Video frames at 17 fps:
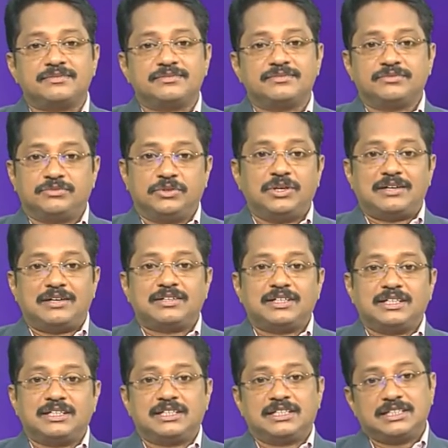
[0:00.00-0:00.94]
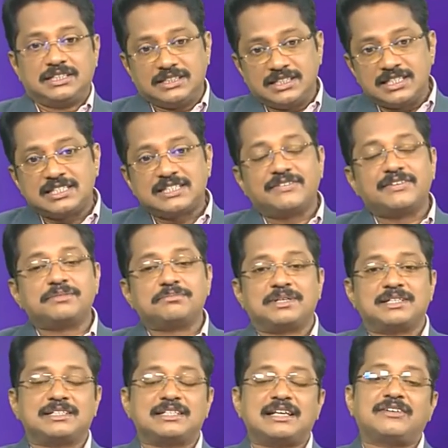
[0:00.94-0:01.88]
We have these 7
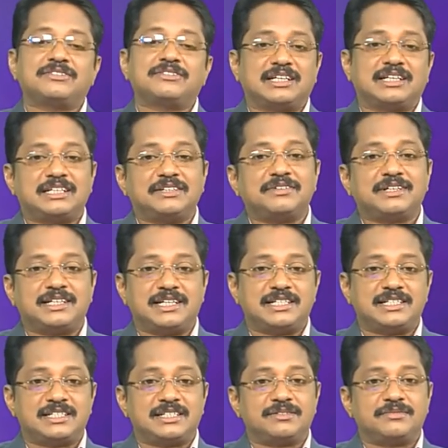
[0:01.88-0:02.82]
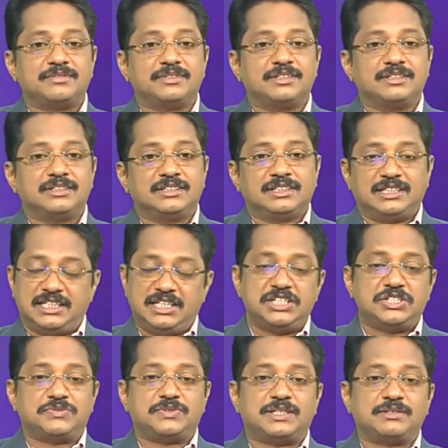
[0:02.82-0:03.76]
months have 31 days
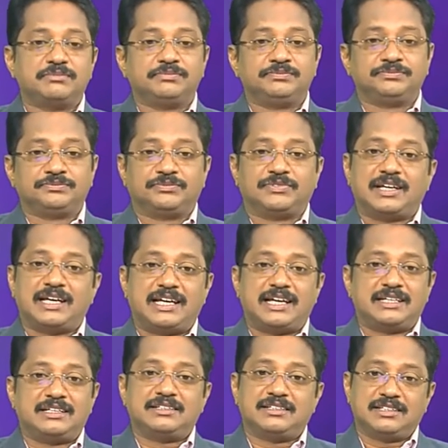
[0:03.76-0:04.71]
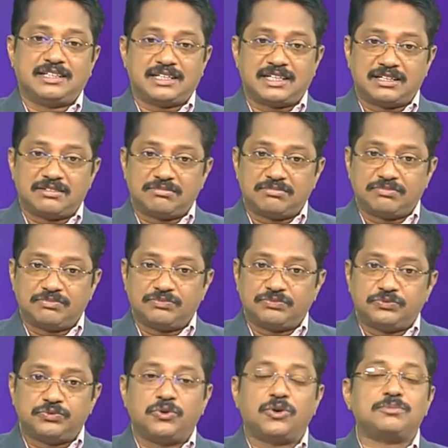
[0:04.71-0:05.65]
each one, and there are
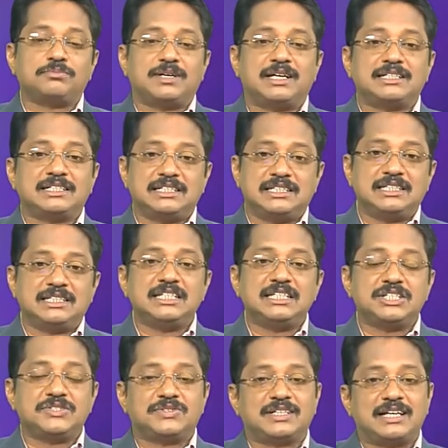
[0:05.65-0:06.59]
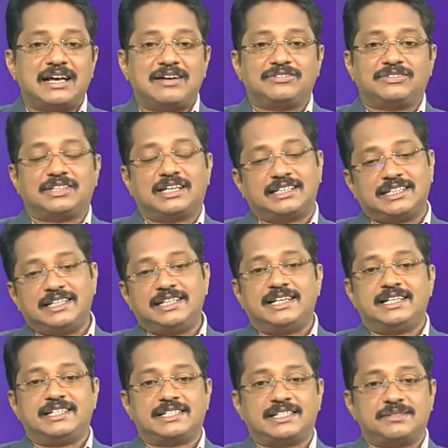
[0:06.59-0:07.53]
4 months, each one have 30
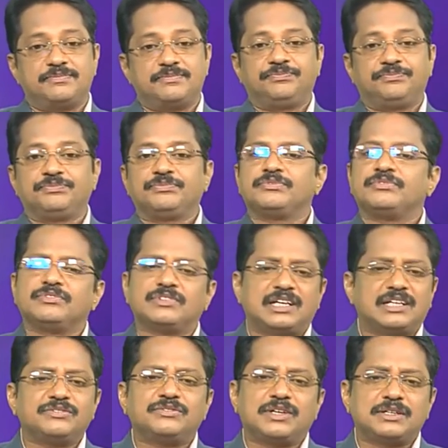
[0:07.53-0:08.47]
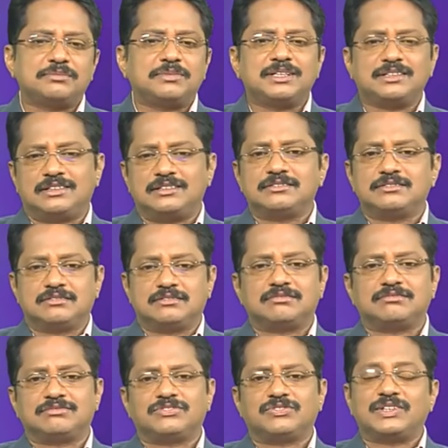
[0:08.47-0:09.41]
days, and 1 month
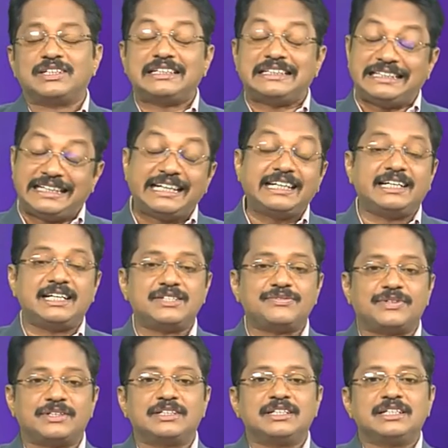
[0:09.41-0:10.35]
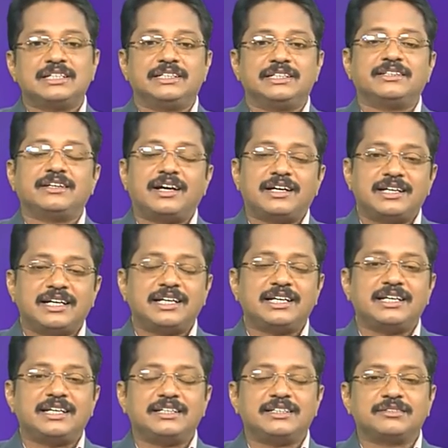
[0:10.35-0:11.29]
28 days for in ordinary
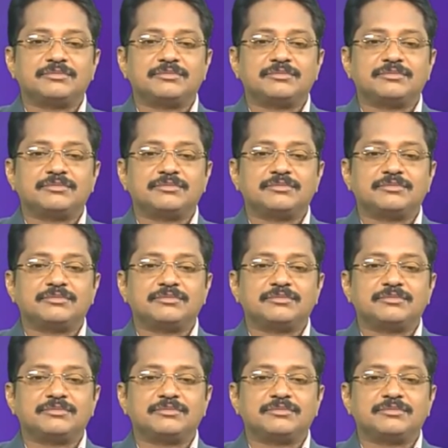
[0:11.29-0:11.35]
year,